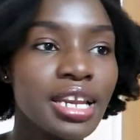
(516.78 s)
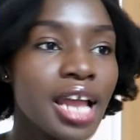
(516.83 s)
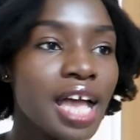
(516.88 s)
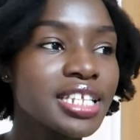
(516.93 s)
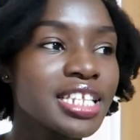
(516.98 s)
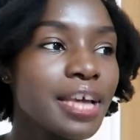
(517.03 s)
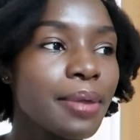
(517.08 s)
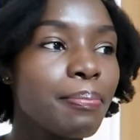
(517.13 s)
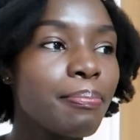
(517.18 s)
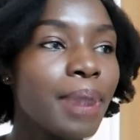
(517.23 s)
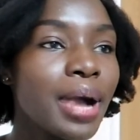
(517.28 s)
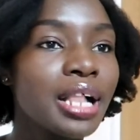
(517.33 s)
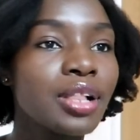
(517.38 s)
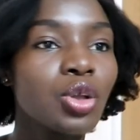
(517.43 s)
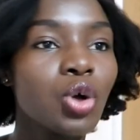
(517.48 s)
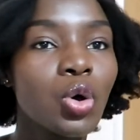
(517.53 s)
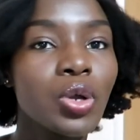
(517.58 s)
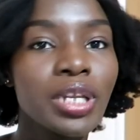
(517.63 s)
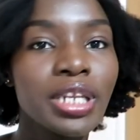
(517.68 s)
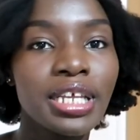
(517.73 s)
has a
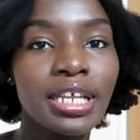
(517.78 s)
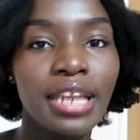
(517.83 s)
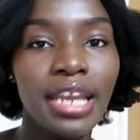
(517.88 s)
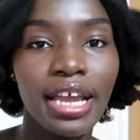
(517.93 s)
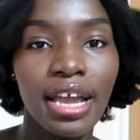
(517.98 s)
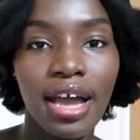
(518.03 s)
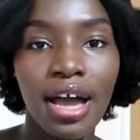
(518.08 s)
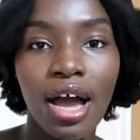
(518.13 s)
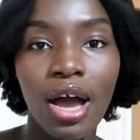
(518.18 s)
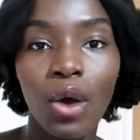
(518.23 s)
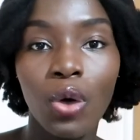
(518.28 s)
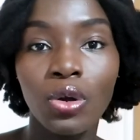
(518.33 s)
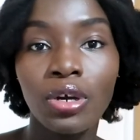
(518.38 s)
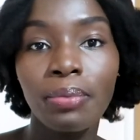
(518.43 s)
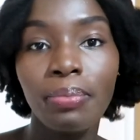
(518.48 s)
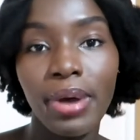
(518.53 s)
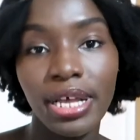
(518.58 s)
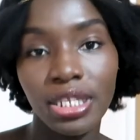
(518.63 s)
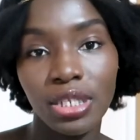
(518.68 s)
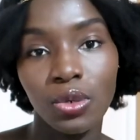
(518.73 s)
balcony, like her
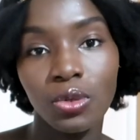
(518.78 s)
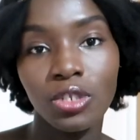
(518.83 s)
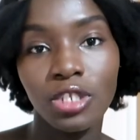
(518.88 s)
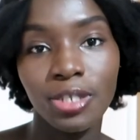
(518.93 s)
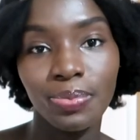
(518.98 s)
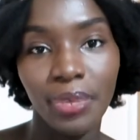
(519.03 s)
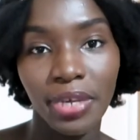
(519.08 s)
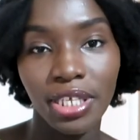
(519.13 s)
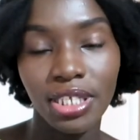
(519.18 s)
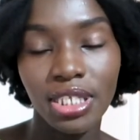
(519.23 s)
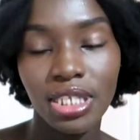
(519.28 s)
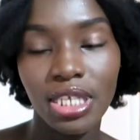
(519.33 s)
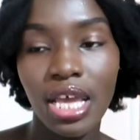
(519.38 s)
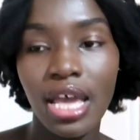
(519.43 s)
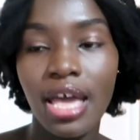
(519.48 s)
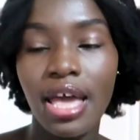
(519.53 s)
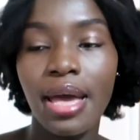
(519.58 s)
own personal space.